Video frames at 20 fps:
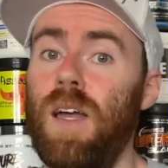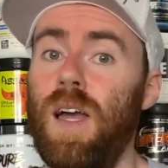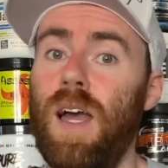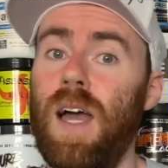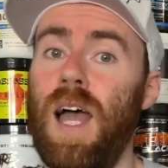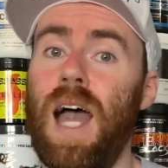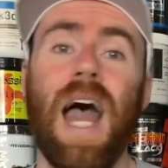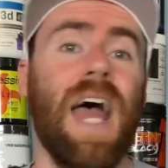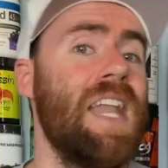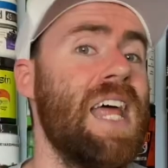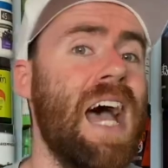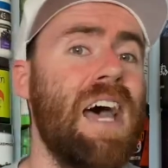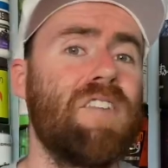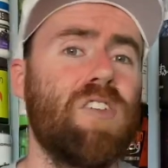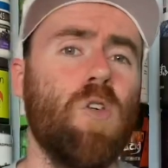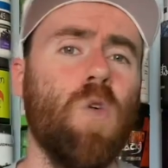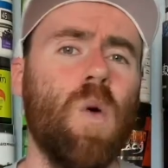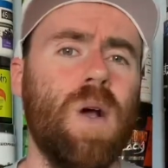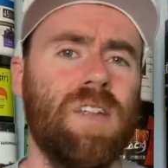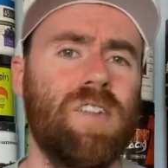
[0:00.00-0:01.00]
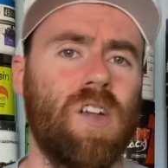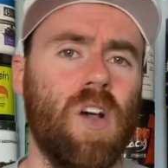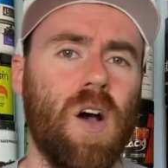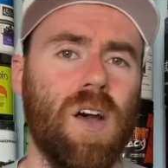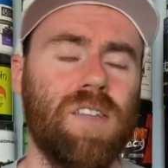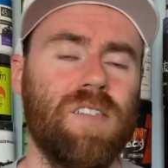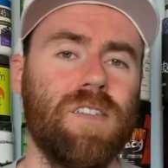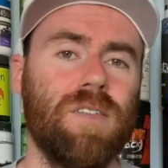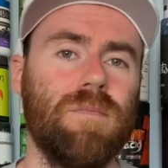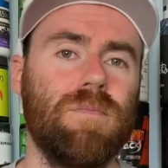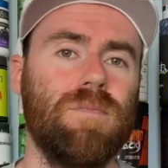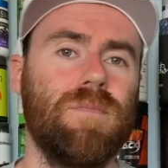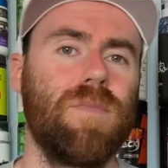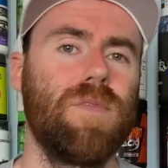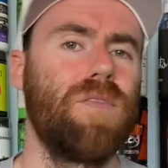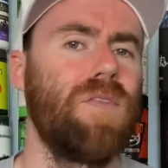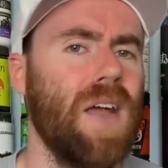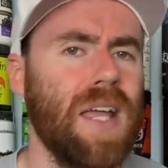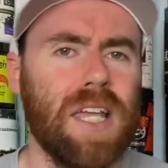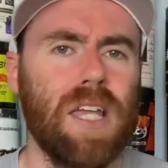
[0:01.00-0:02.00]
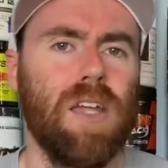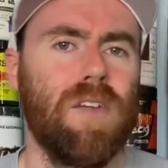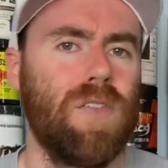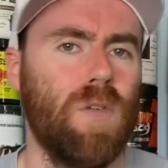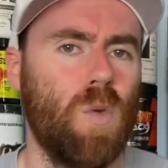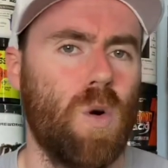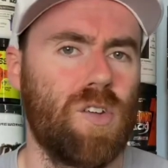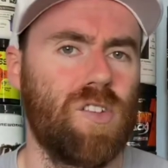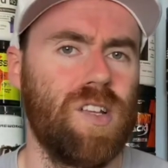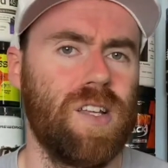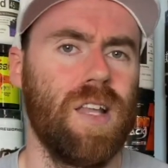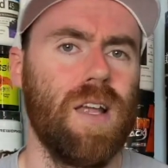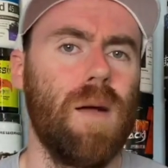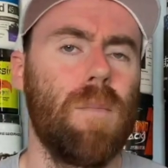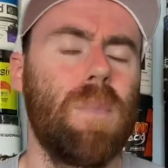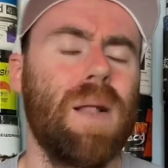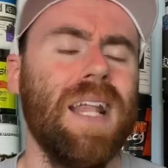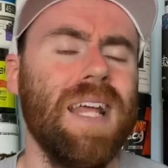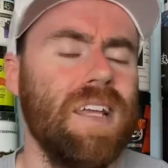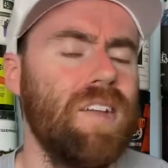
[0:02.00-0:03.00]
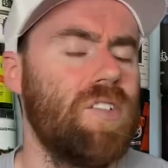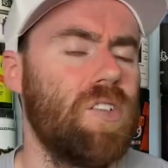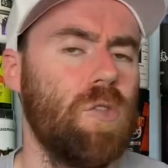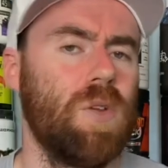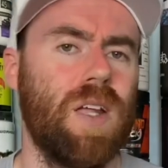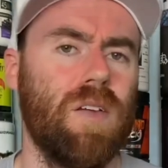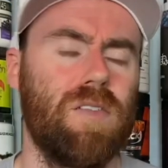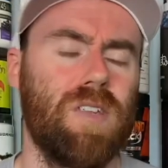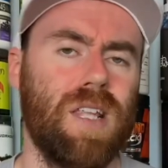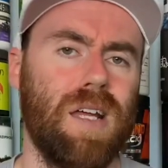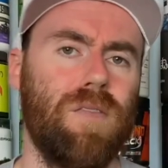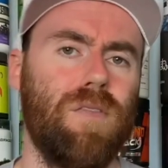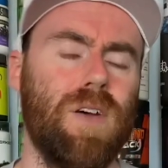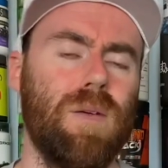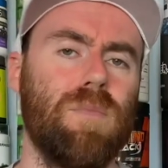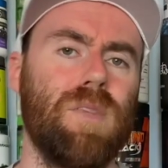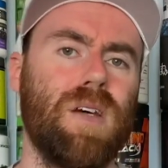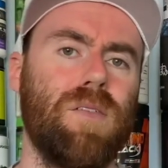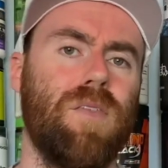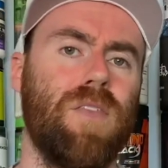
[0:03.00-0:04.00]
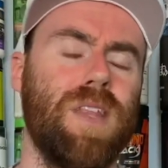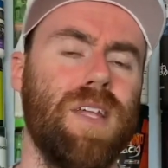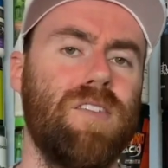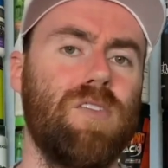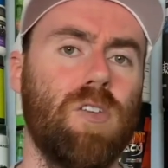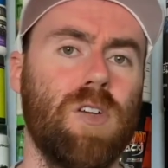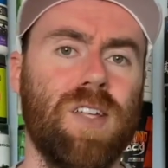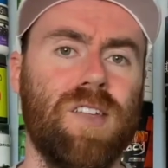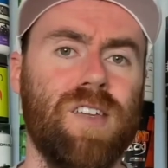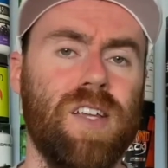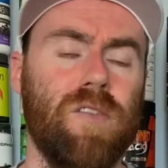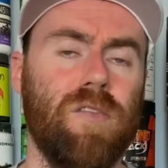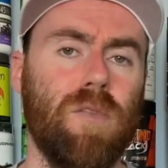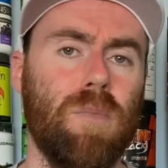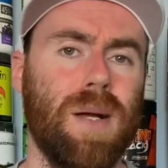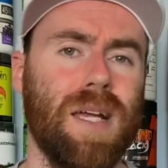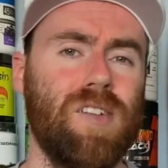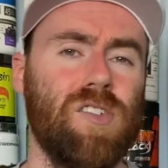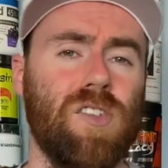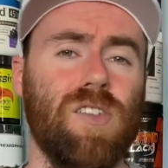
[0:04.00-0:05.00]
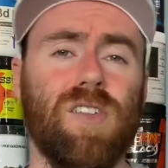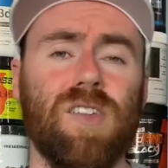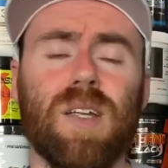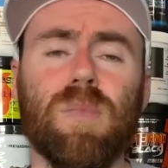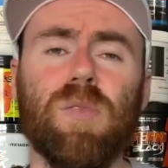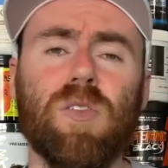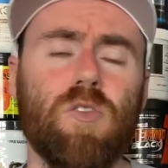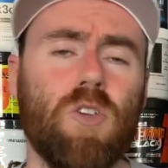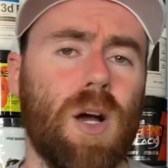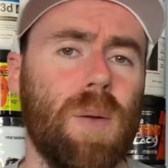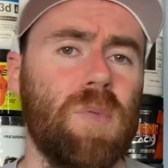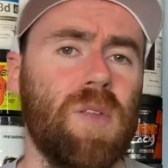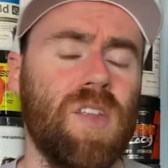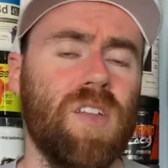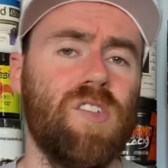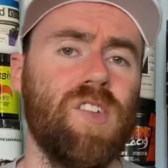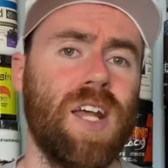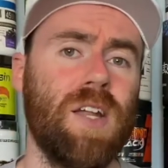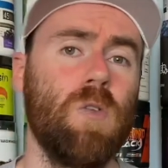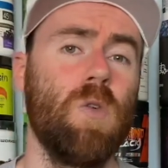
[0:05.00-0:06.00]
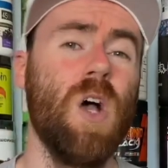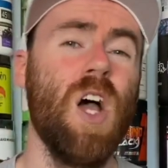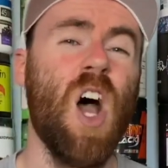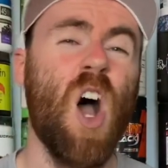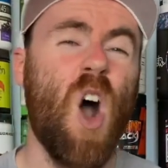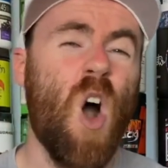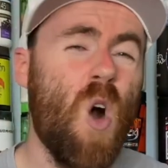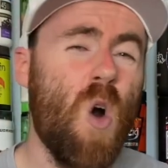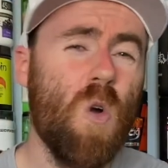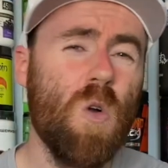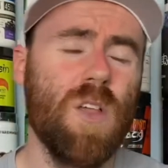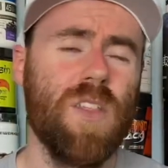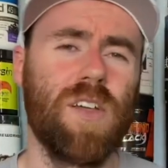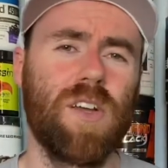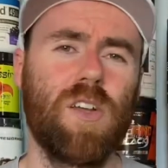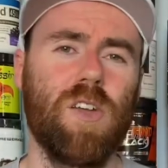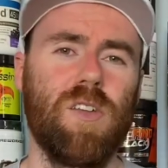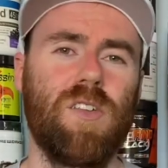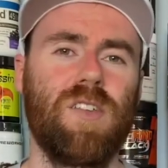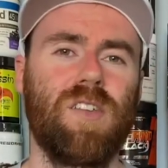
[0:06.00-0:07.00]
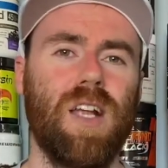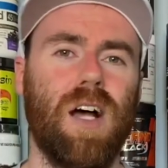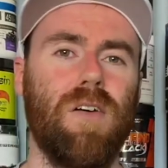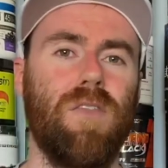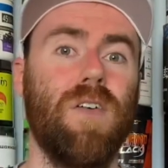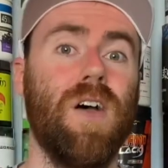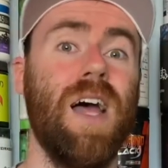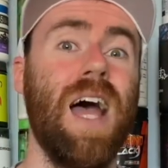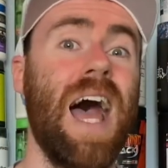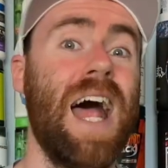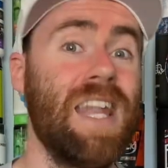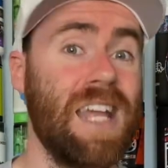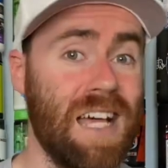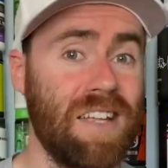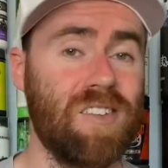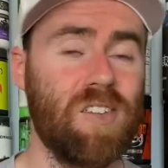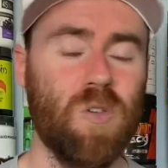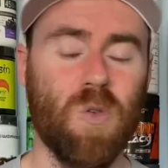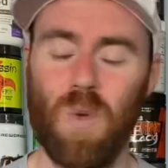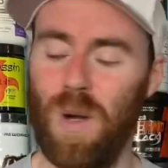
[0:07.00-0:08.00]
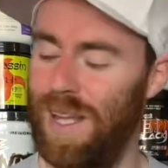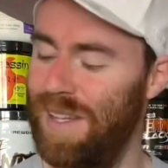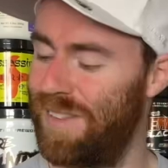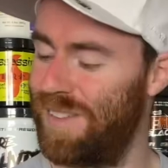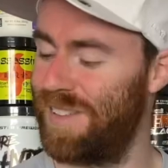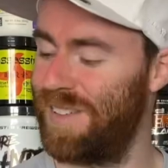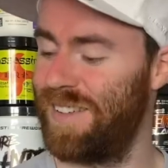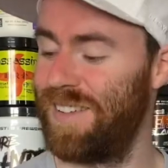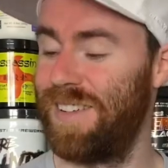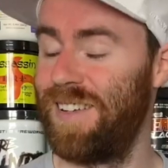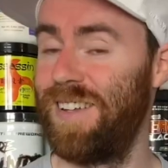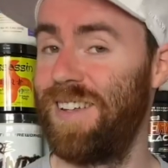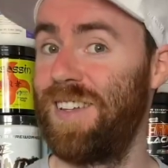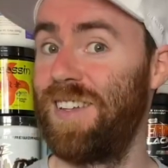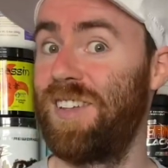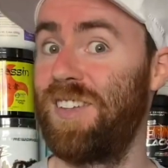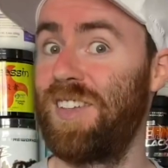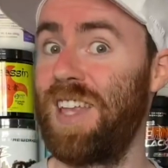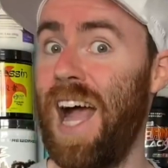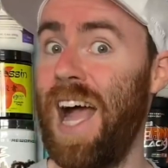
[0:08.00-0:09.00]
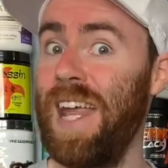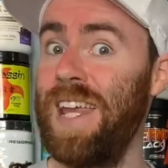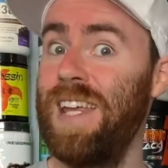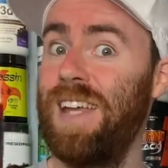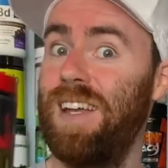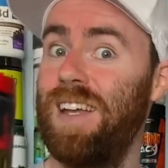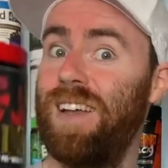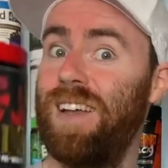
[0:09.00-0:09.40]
And as always, guys, thank you for watching. Please do give us that thumbs up for this honest information. Subscribe to the channel, all of the good stuff. And as always, stay